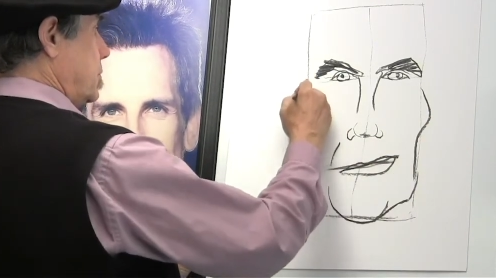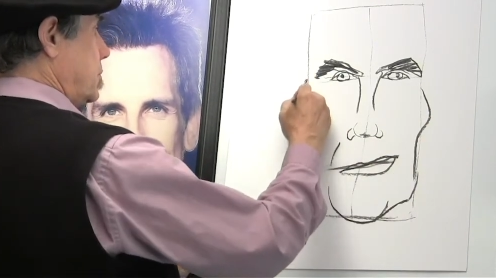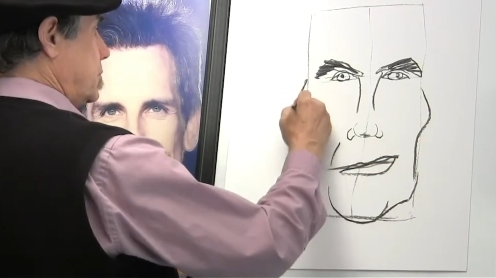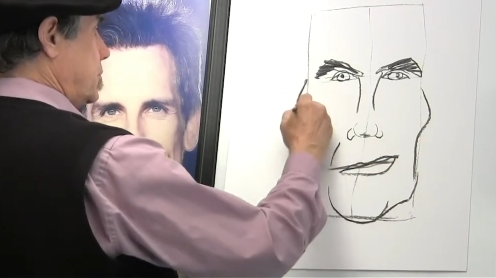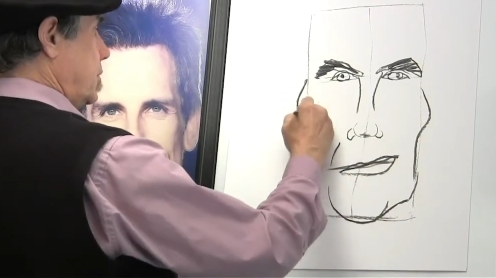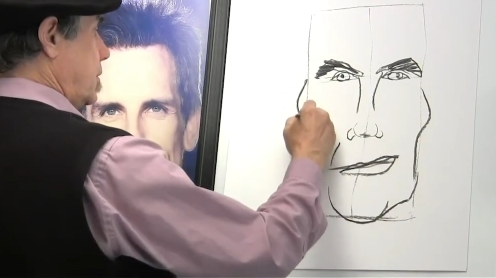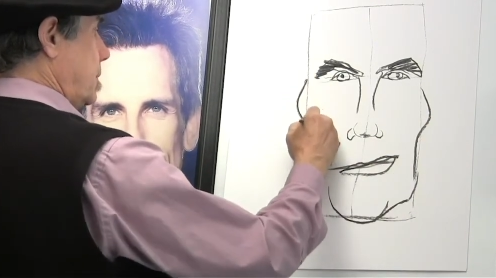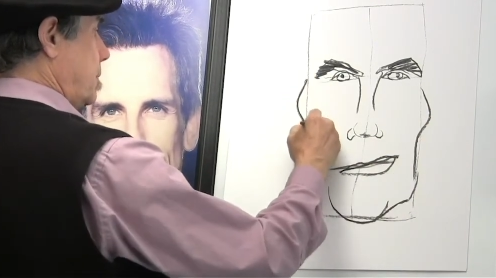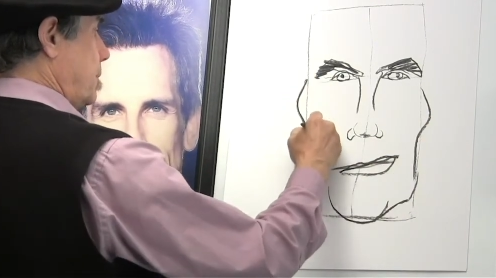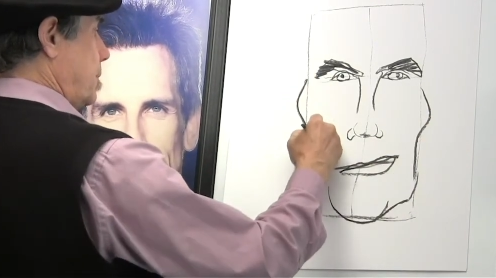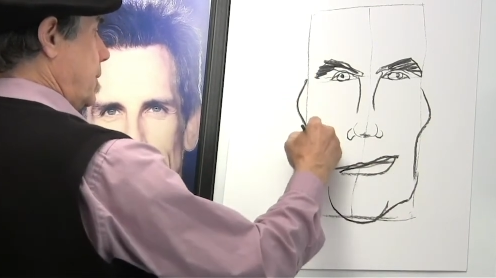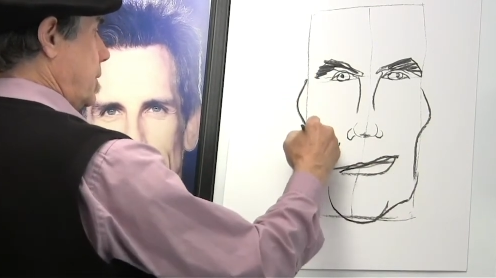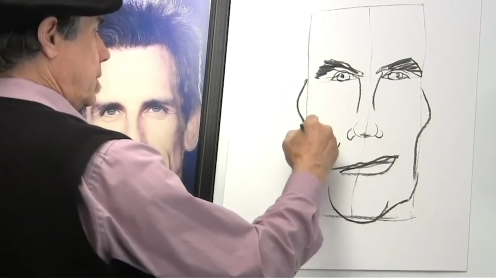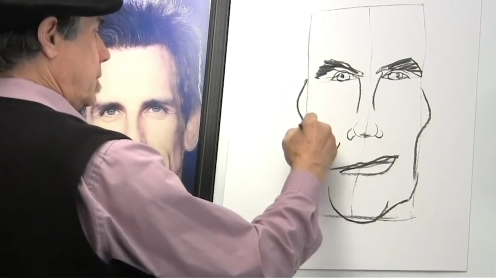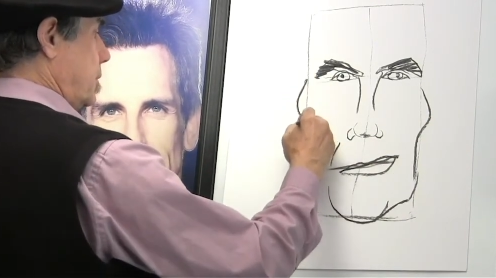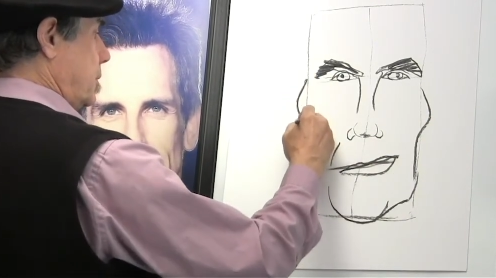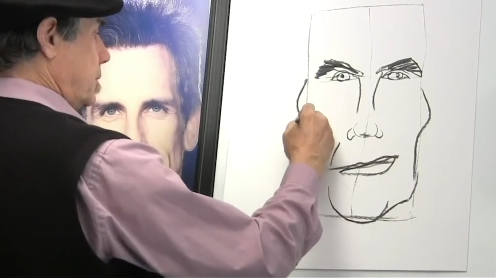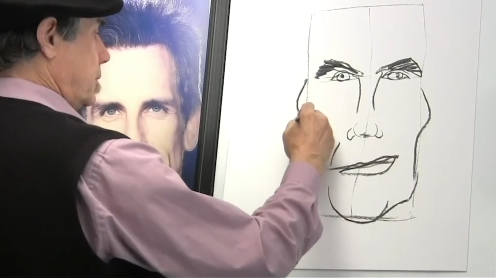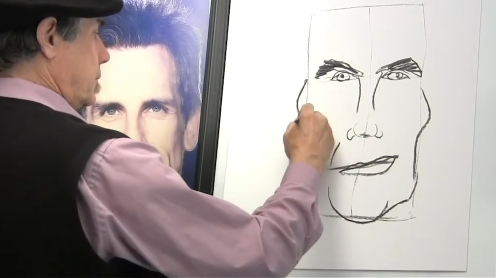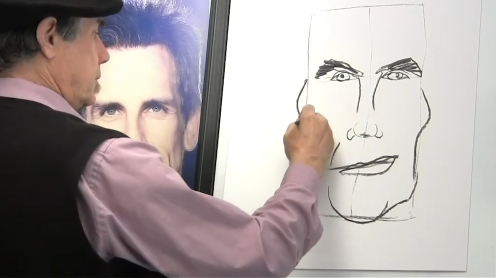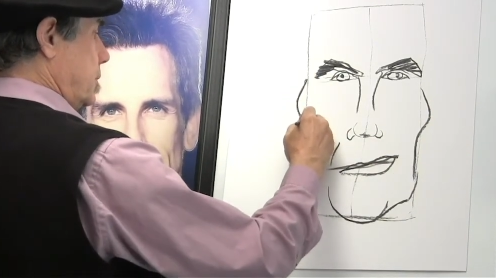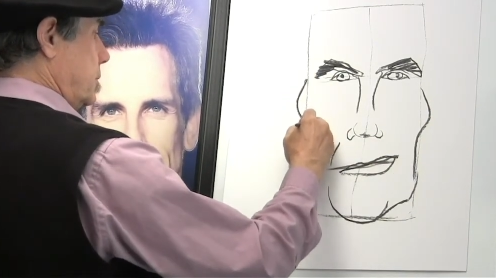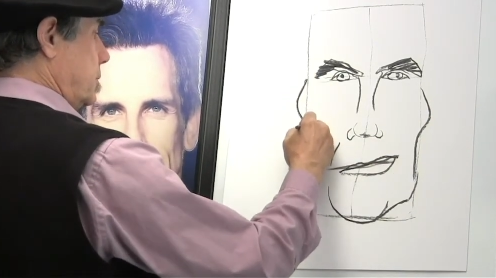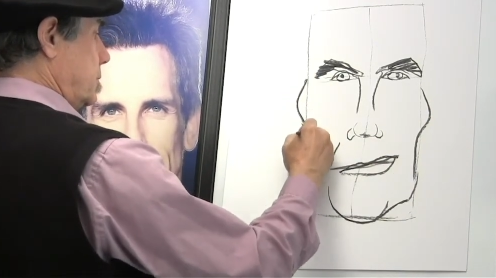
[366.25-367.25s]

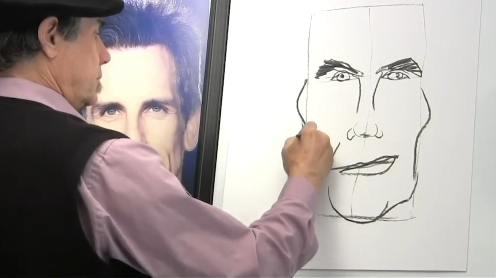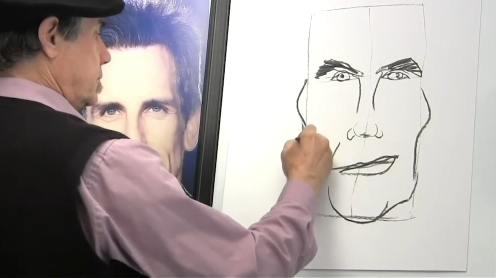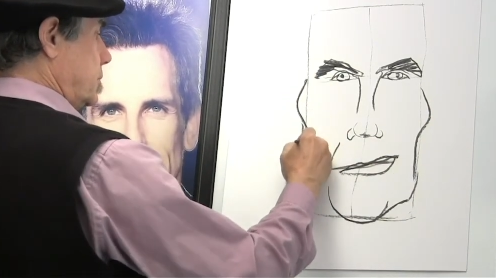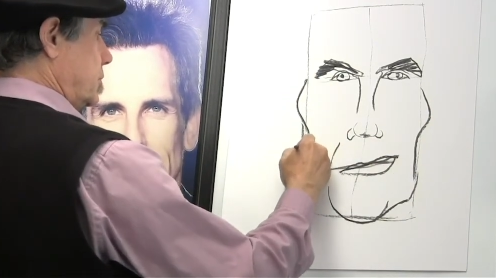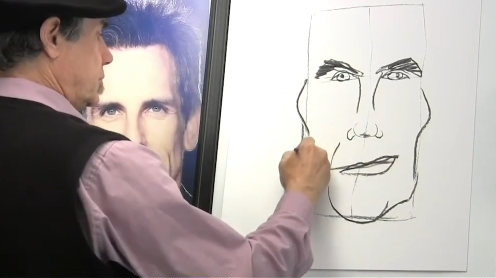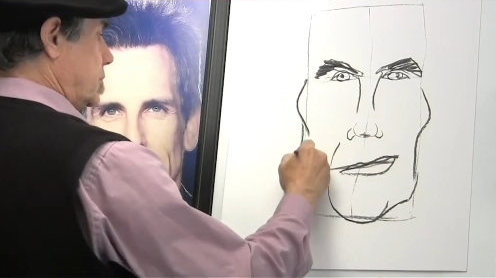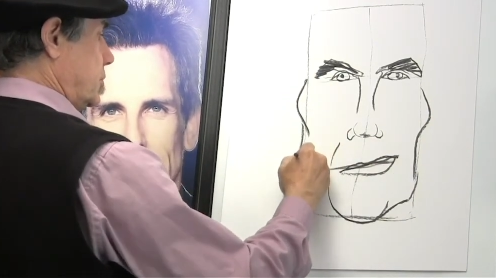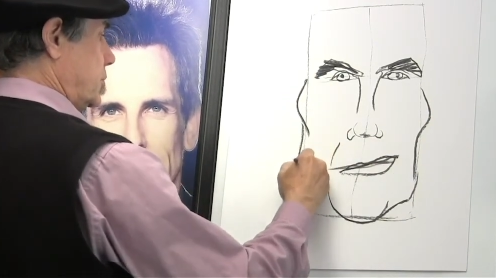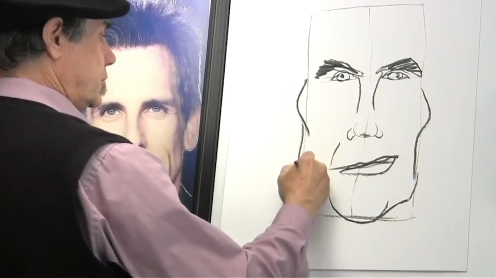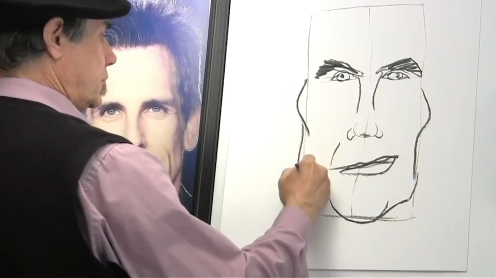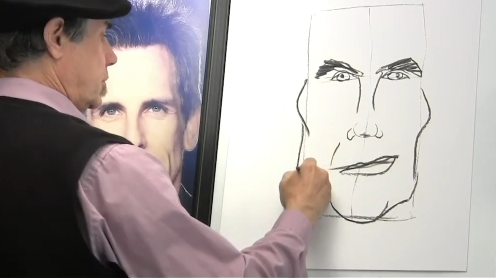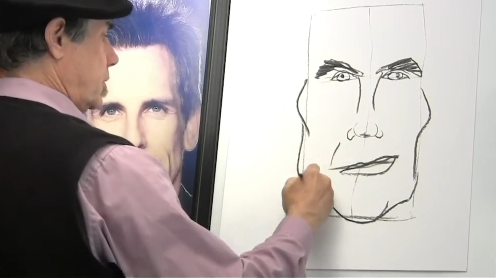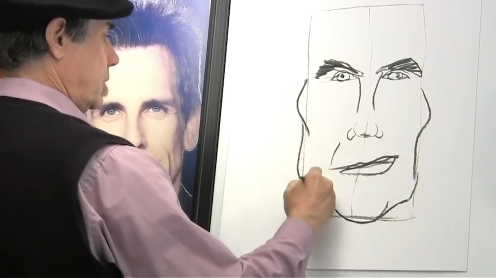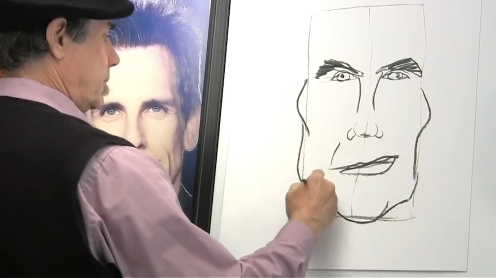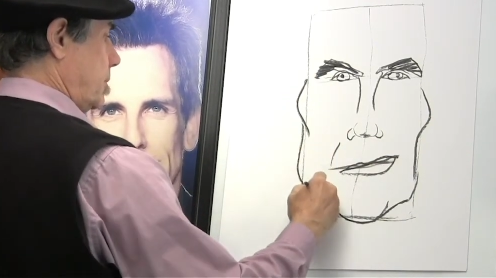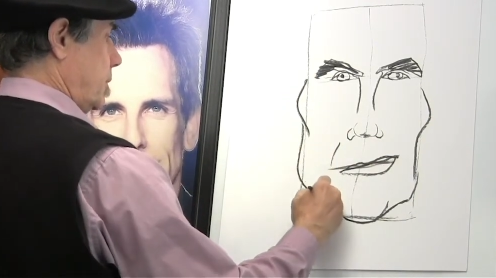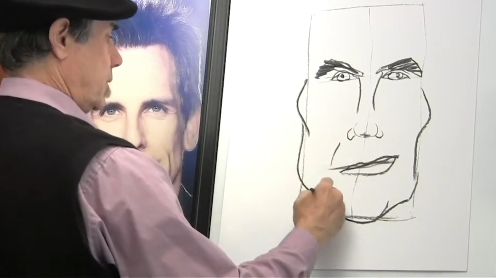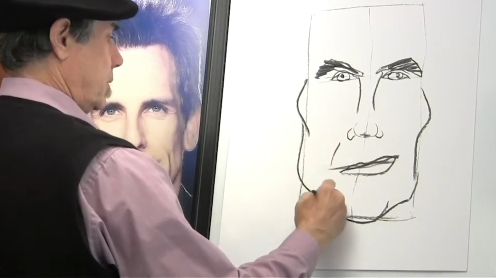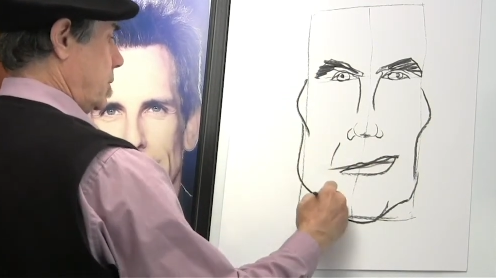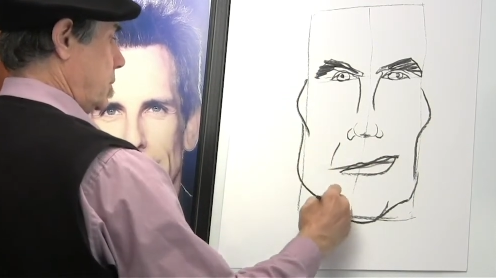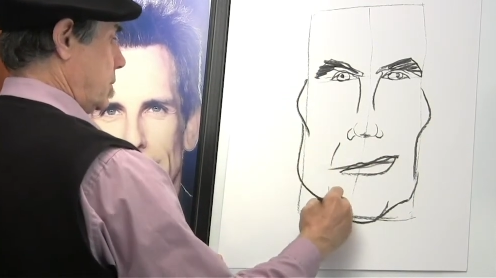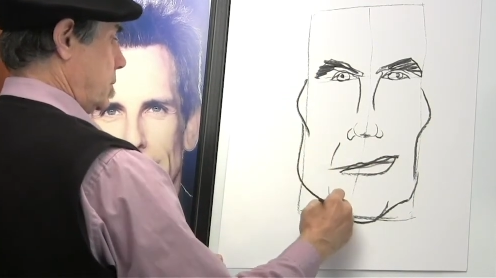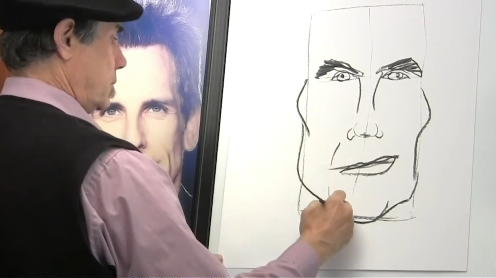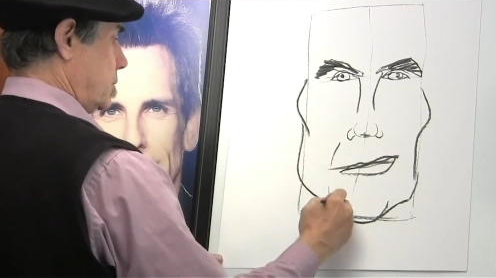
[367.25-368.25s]
Cheekbones,
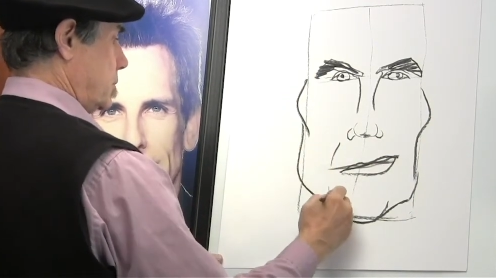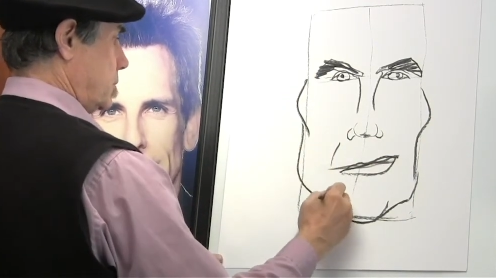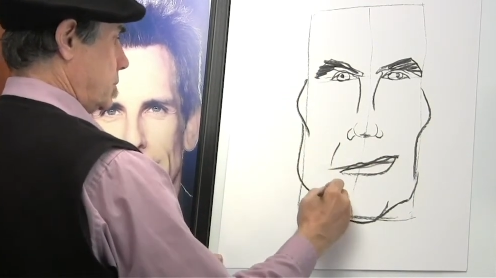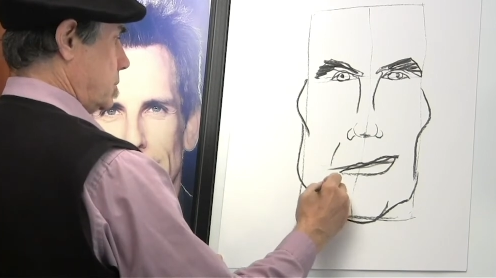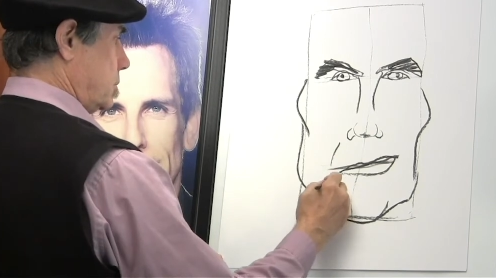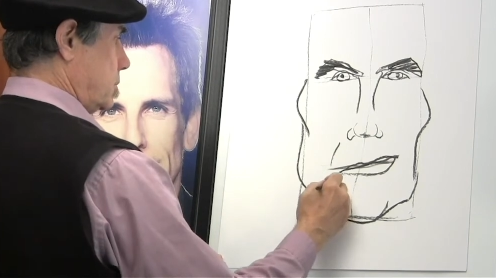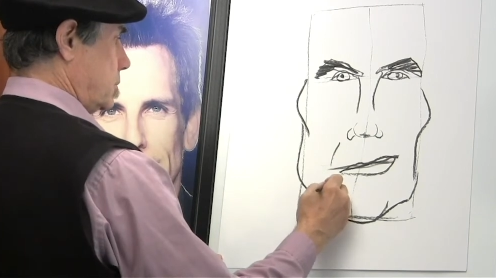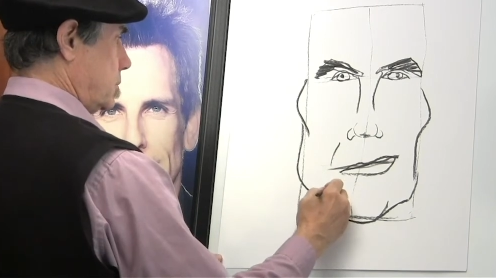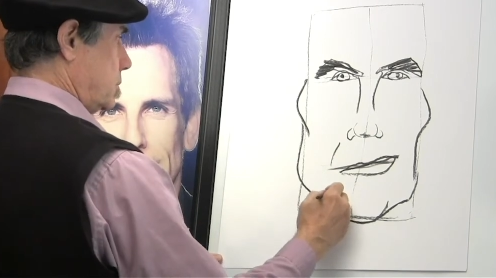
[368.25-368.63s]
jawbone,